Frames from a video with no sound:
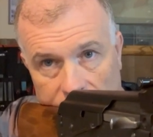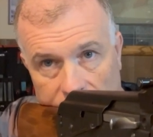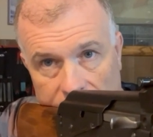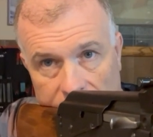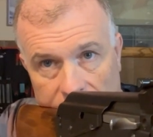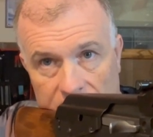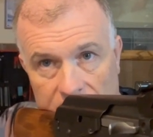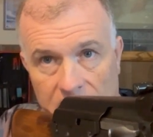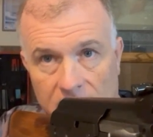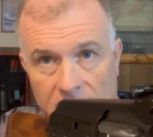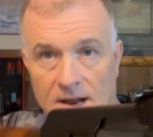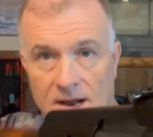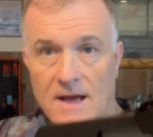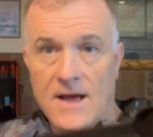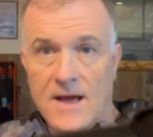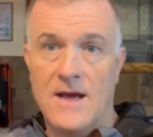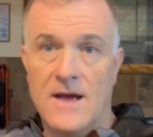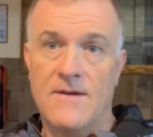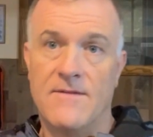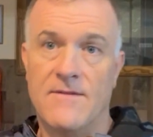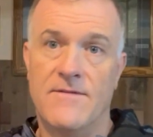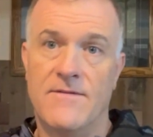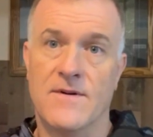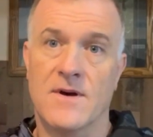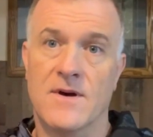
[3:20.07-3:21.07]
And I
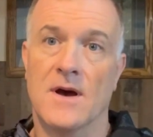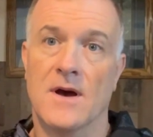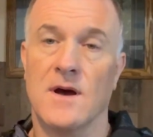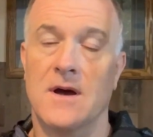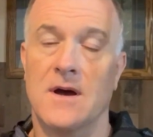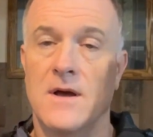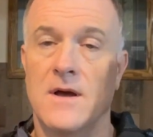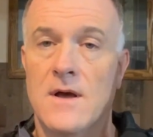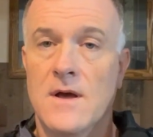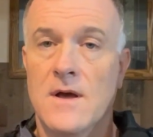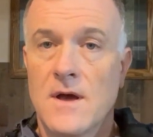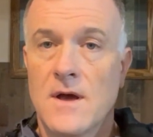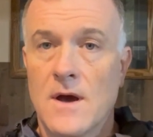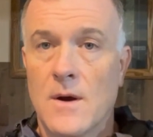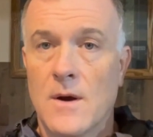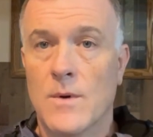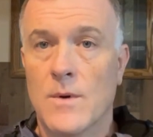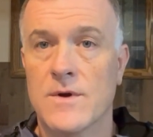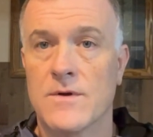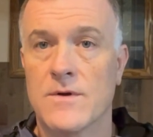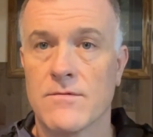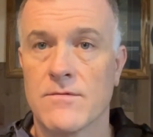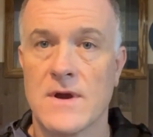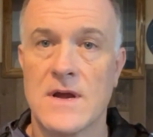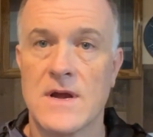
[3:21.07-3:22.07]
had
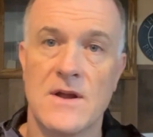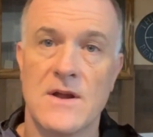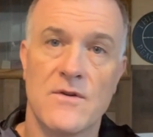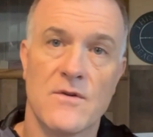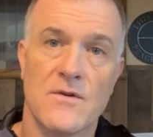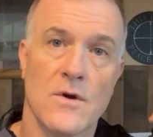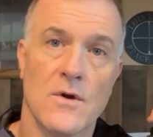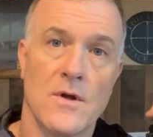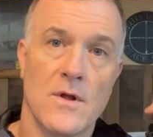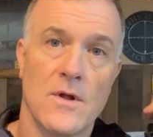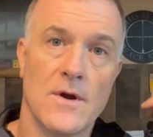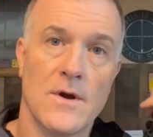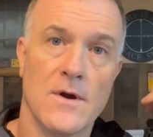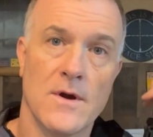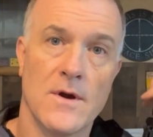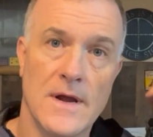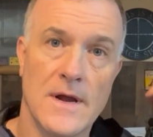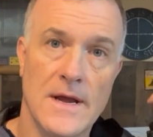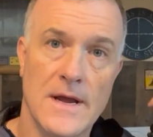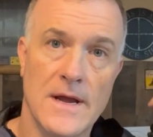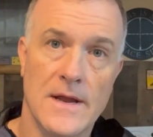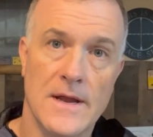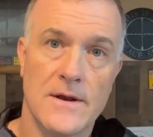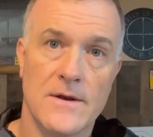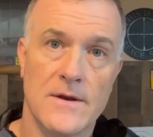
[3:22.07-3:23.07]
went to range earlier
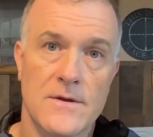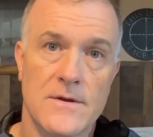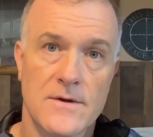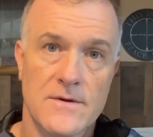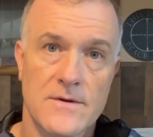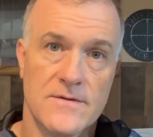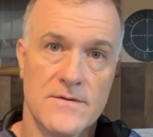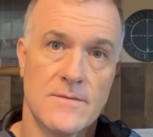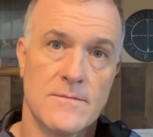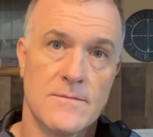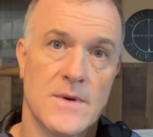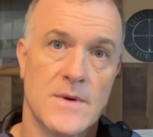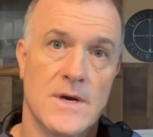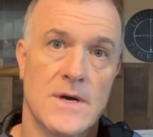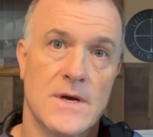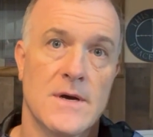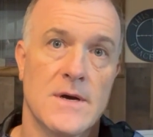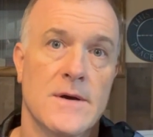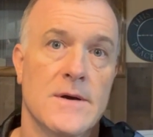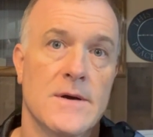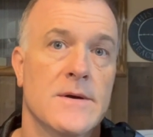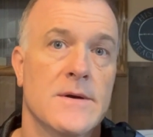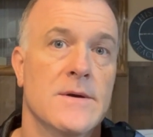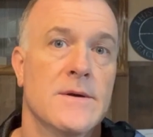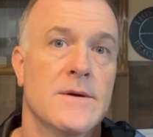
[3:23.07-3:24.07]
and took some
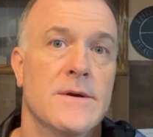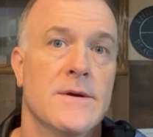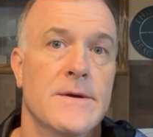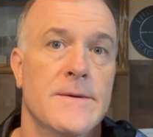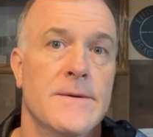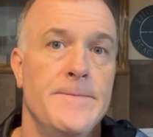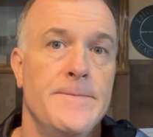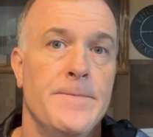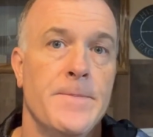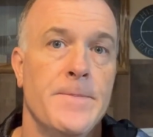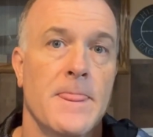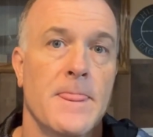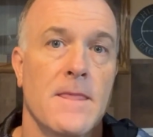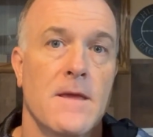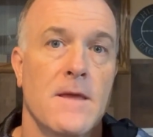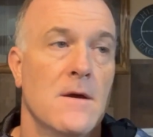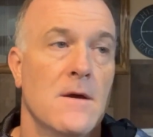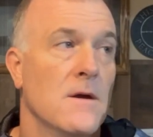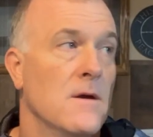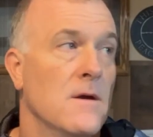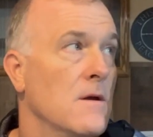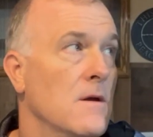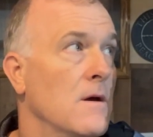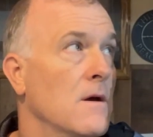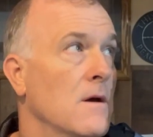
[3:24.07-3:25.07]

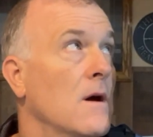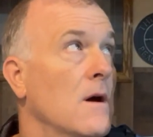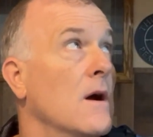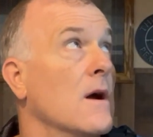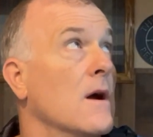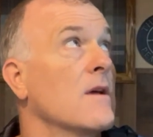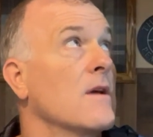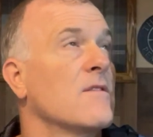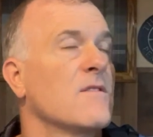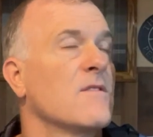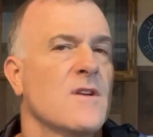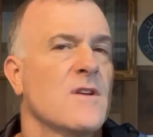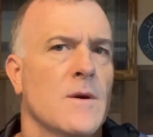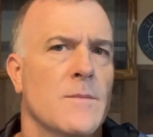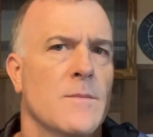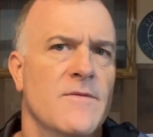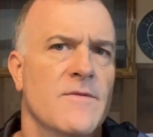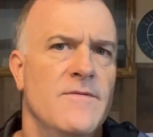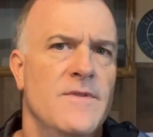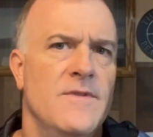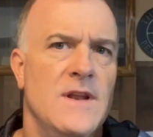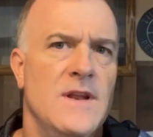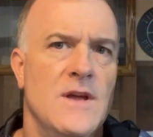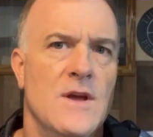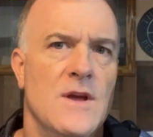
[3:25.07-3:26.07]
I guess a couple
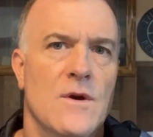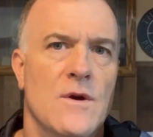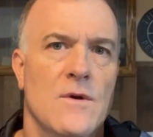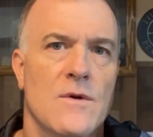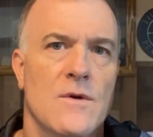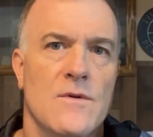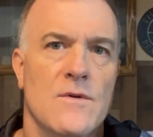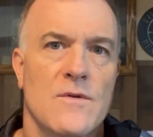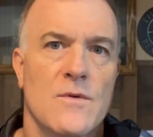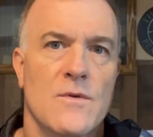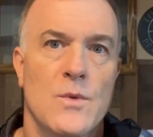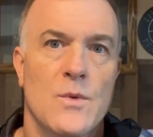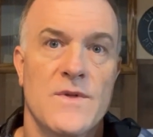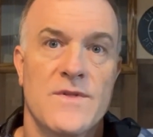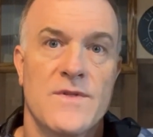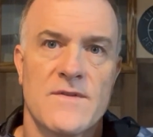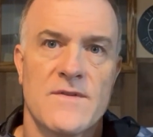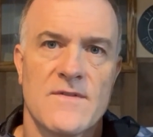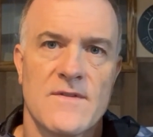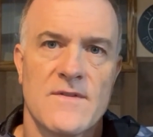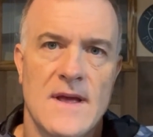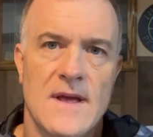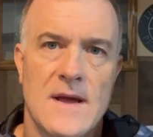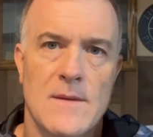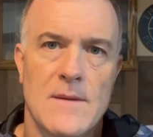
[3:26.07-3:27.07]
videos with the
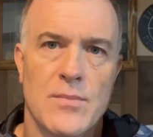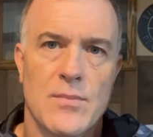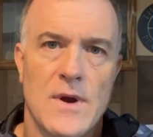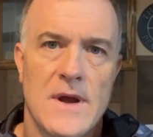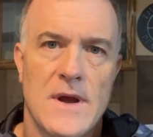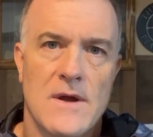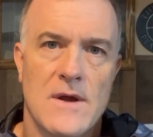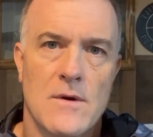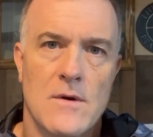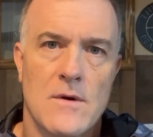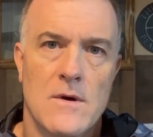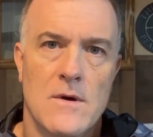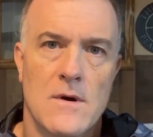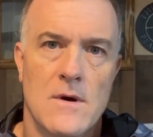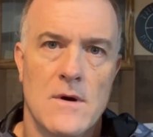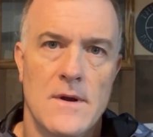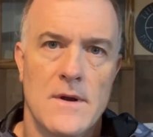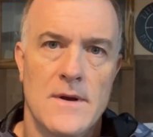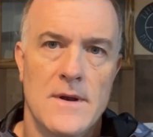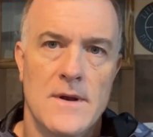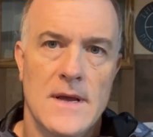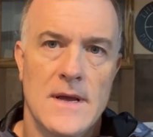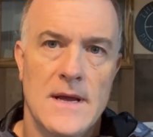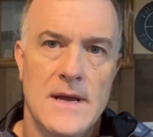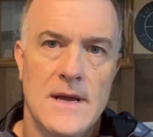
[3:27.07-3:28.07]
slant brake
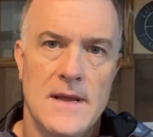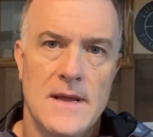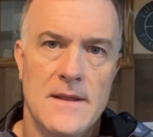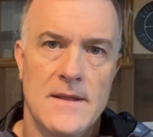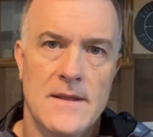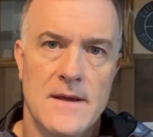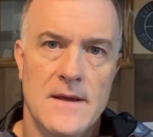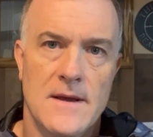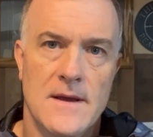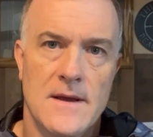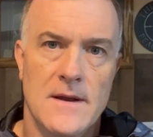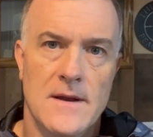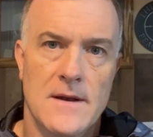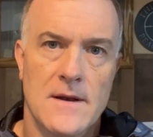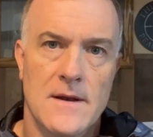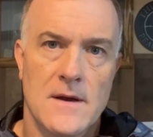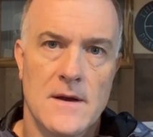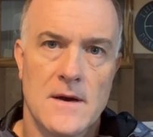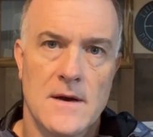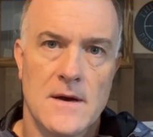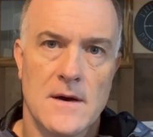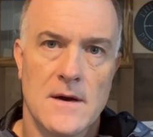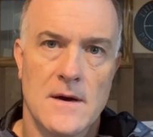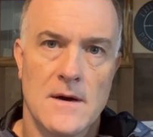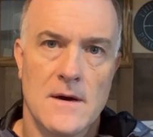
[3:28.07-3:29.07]
on, and then
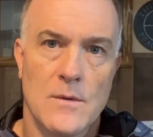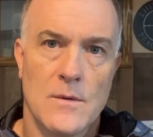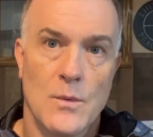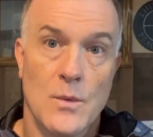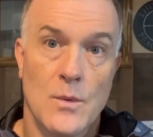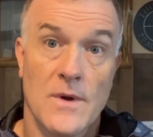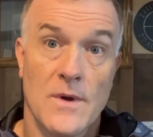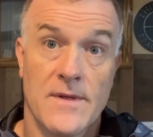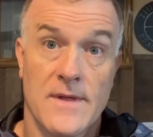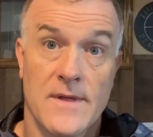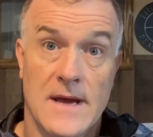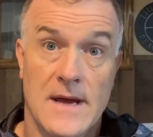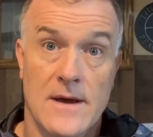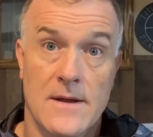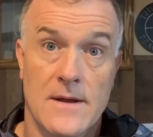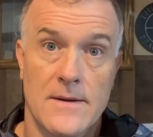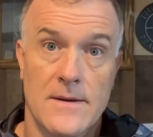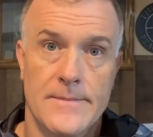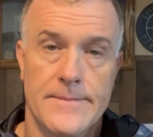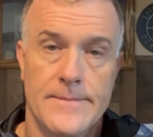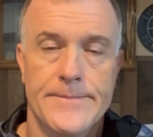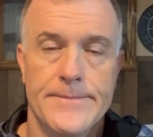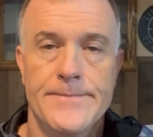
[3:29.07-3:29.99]
without it.